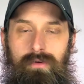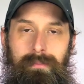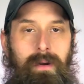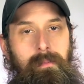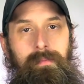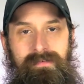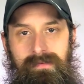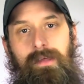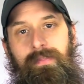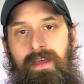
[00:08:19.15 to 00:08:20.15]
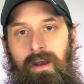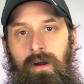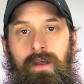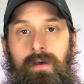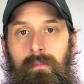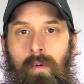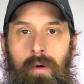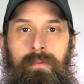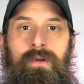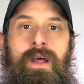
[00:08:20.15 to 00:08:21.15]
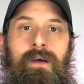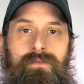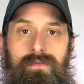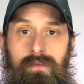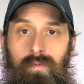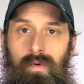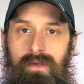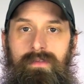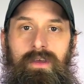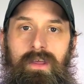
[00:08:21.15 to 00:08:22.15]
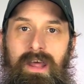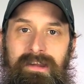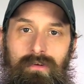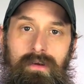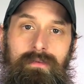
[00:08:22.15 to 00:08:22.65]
You'll probably see it there more pronounced than you will in the connector.